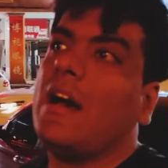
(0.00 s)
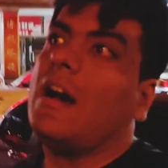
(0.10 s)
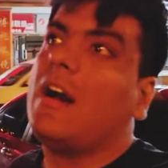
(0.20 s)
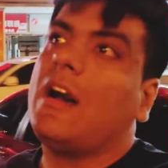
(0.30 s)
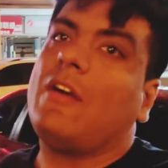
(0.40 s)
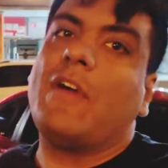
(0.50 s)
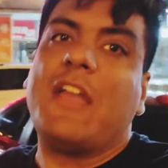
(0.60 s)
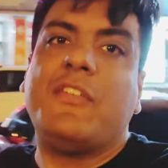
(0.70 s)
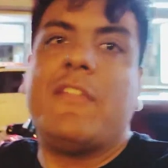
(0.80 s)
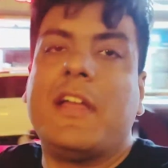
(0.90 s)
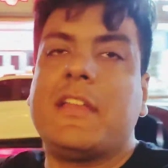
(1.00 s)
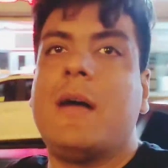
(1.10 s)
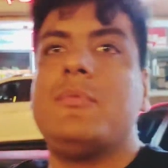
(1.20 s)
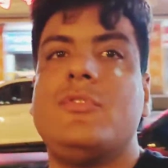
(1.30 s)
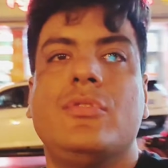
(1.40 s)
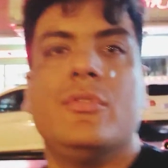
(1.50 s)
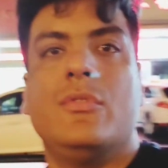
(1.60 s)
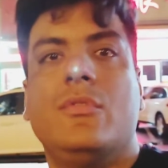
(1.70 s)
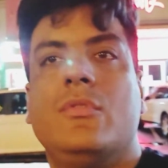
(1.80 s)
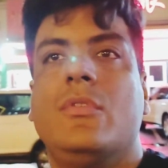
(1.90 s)
Uh, wifey went up
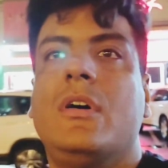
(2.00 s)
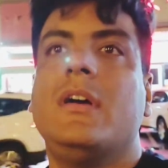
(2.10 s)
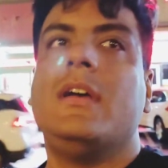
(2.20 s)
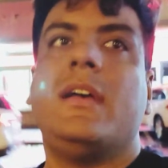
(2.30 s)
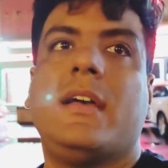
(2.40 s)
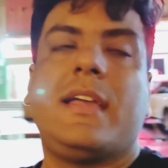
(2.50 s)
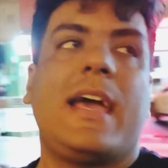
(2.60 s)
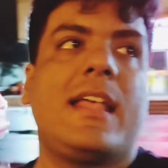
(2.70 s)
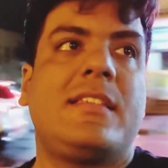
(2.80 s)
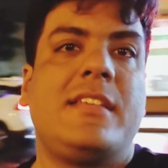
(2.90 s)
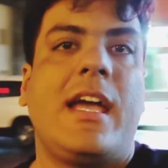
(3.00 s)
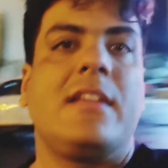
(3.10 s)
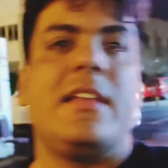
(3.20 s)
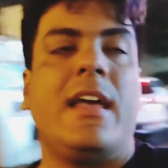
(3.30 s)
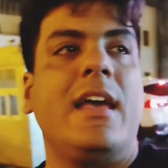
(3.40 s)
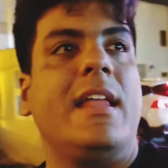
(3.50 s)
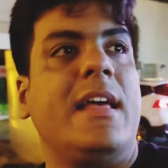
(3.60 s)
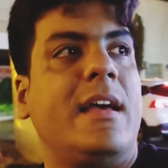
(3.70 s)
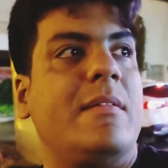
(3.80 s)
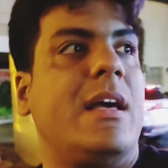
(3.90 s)
to get us checked in
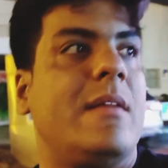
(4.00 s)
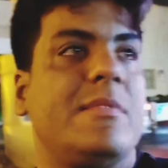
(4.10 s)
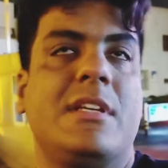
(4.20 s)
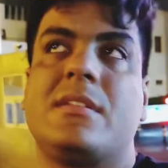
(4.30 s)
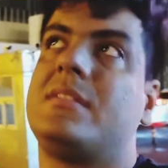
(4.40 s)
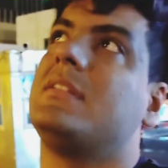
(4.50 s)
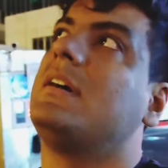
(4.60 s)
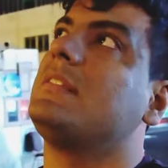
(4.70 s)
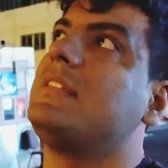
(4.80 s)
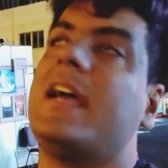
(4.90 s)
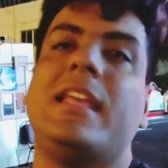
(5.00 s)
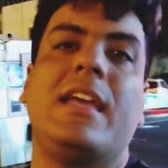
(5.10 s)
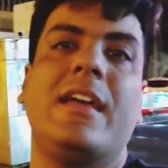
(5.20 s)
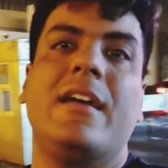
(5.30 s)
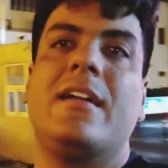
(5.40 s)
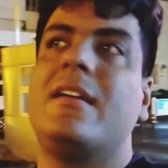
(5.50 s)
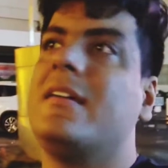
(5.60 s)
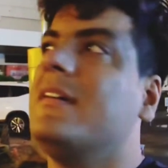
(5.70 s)
and I'm just uh, standing here